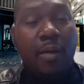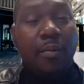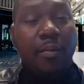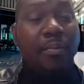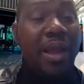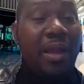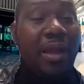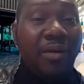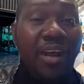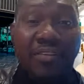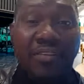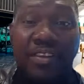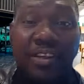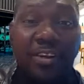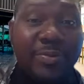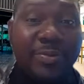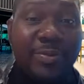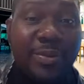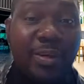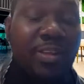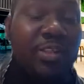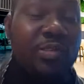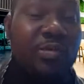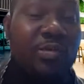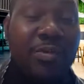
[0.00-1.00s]
My wife tells
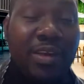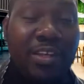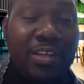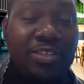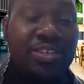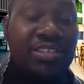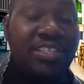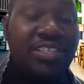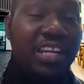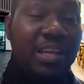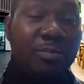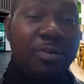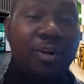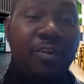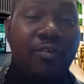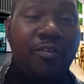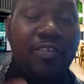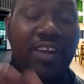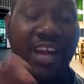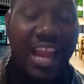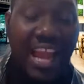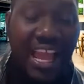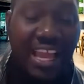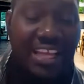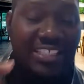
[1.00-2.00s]
me not to be mentioning the name
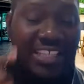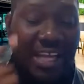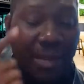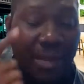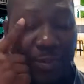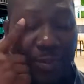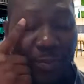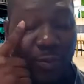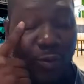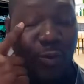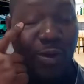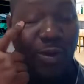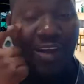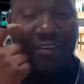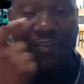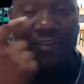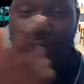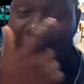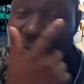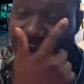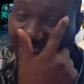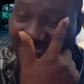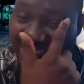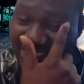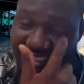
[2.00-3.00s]
of clients and people who have
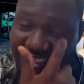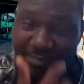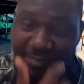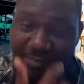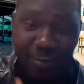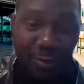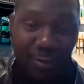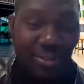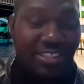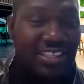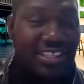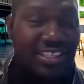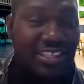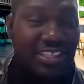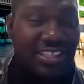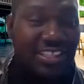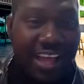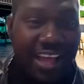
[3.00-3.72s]
done this, but